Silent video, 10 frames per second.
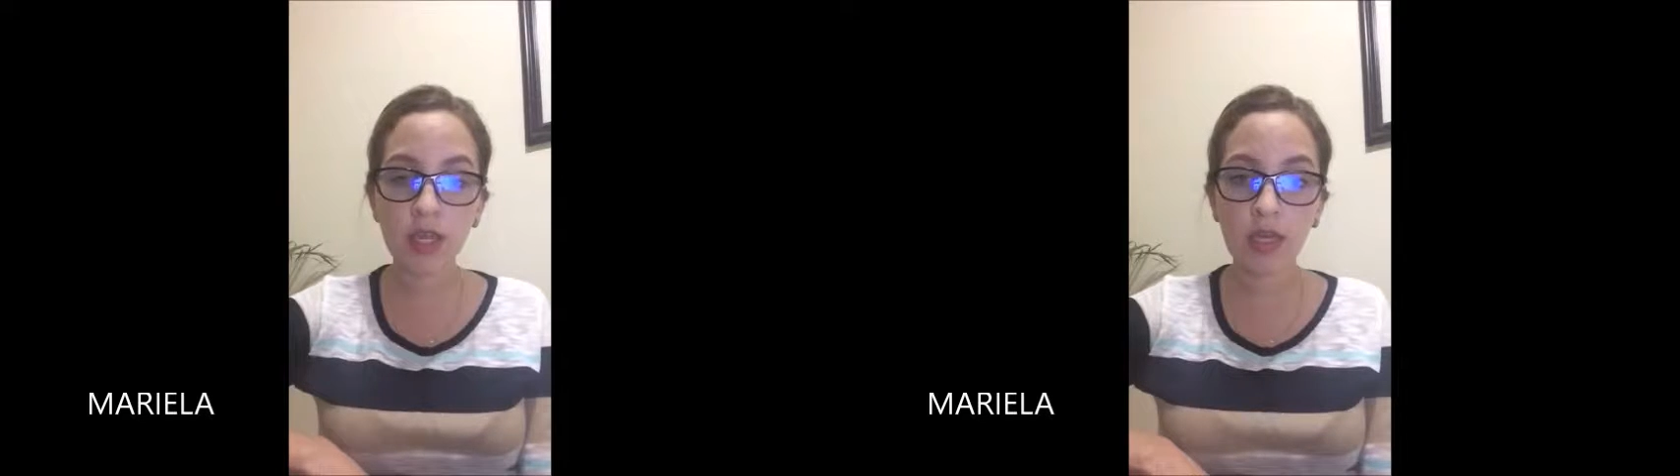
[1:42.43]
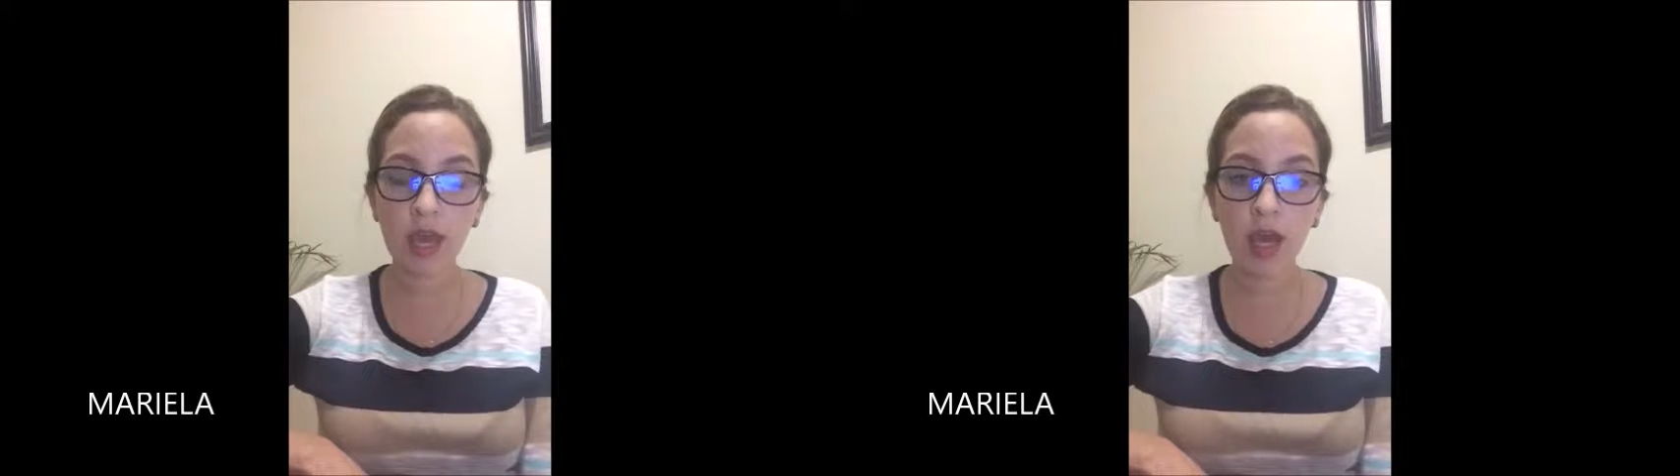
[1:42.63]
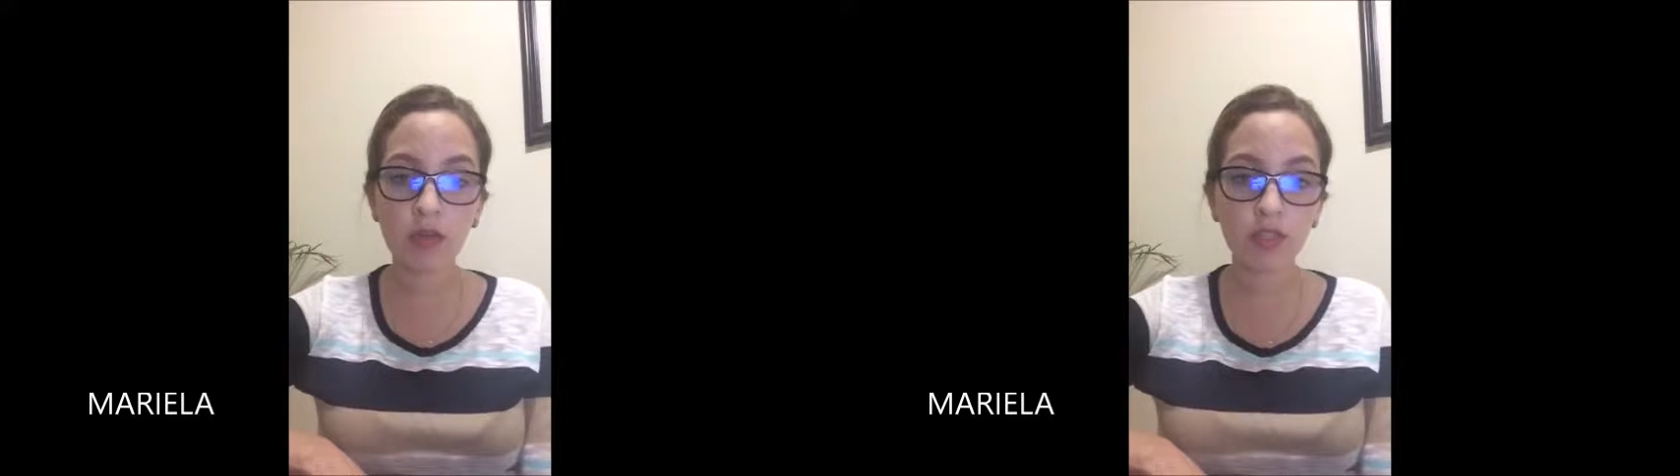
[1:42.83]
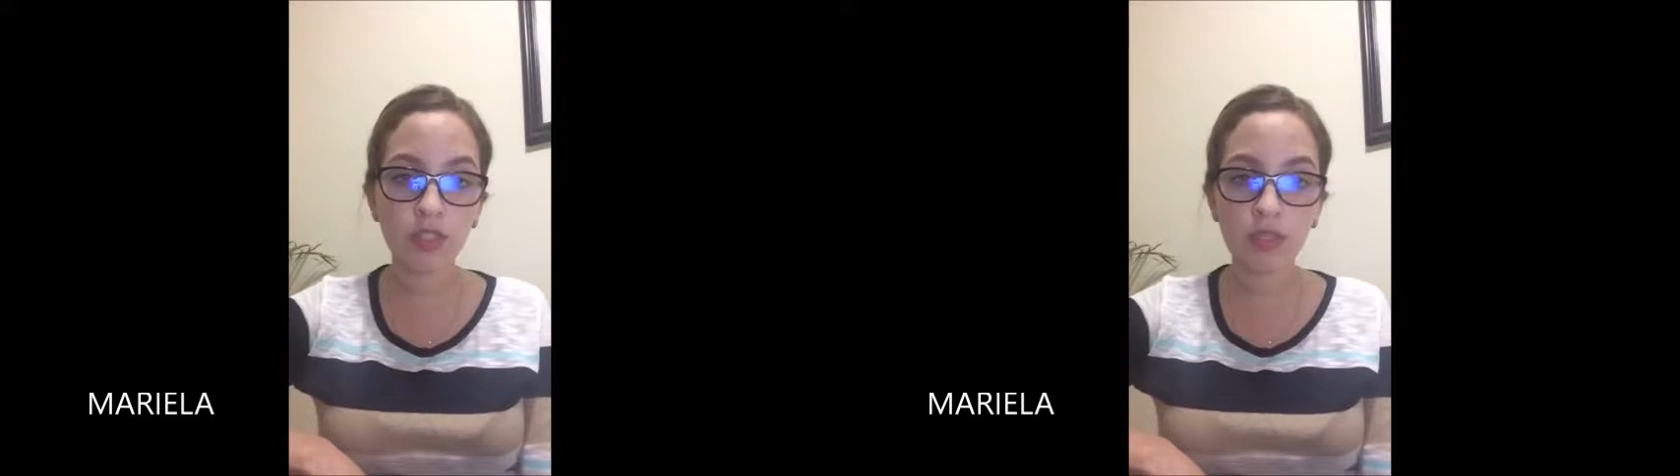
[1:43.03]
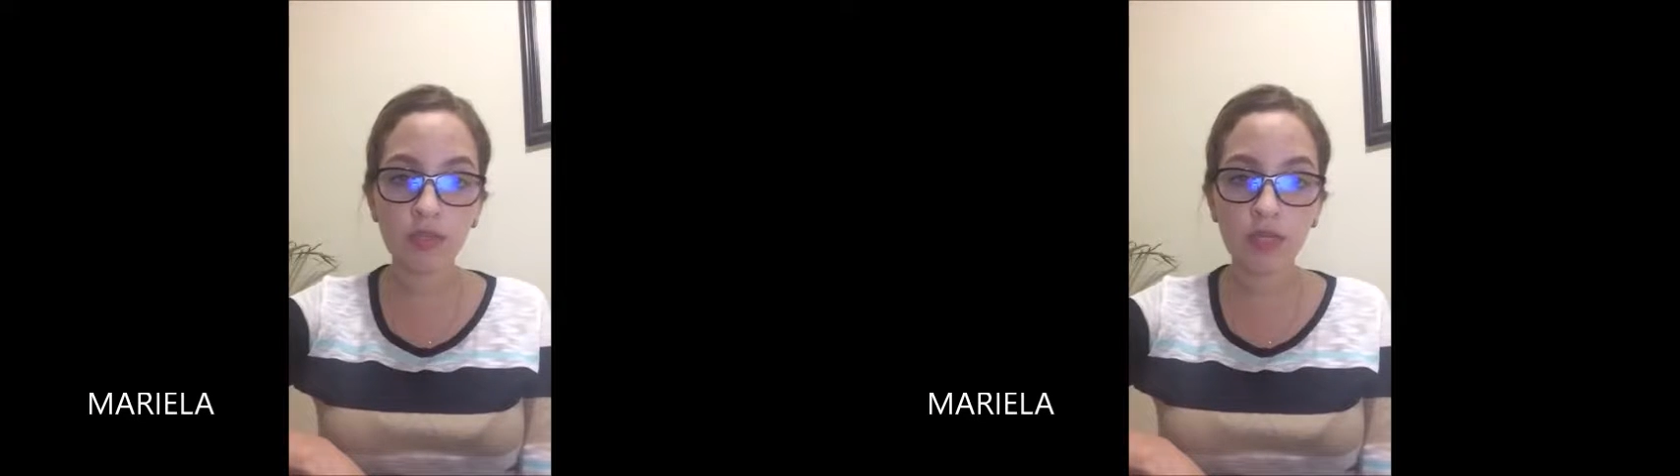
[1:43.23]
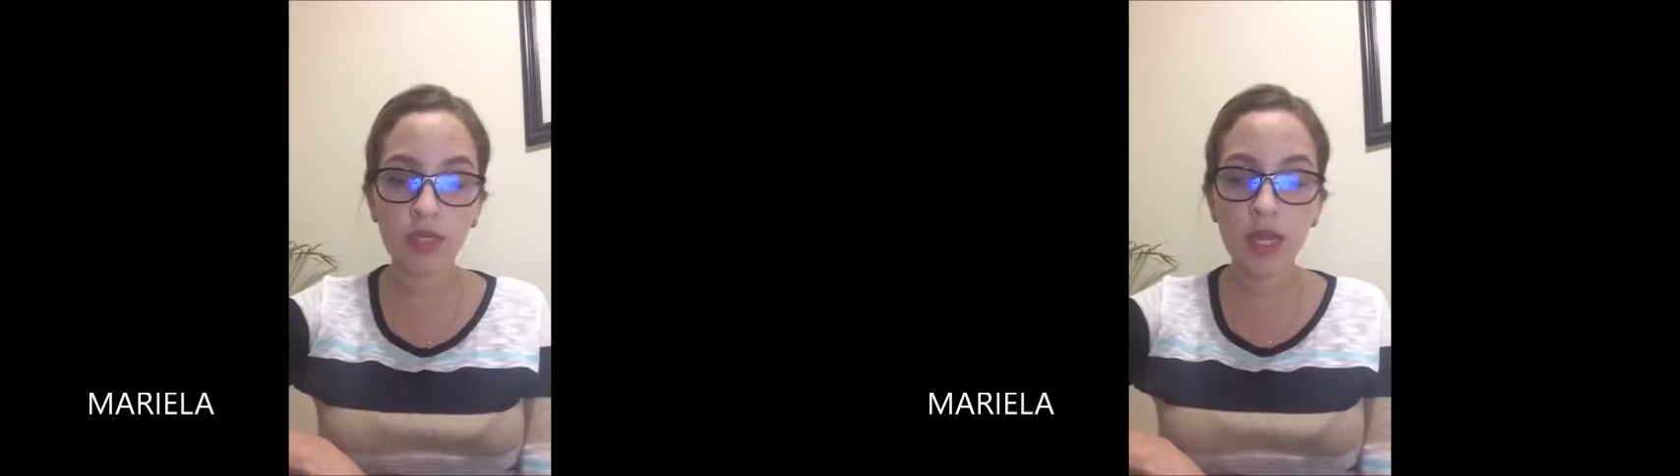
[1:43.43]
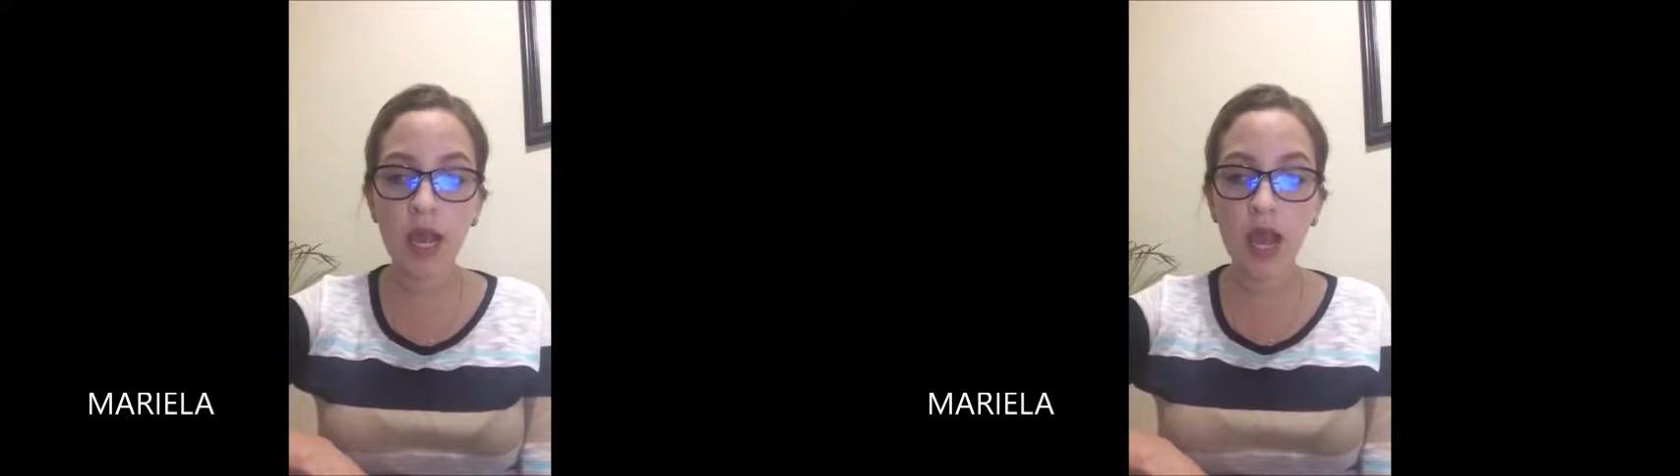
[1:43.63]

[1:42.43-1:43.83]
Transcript: and how children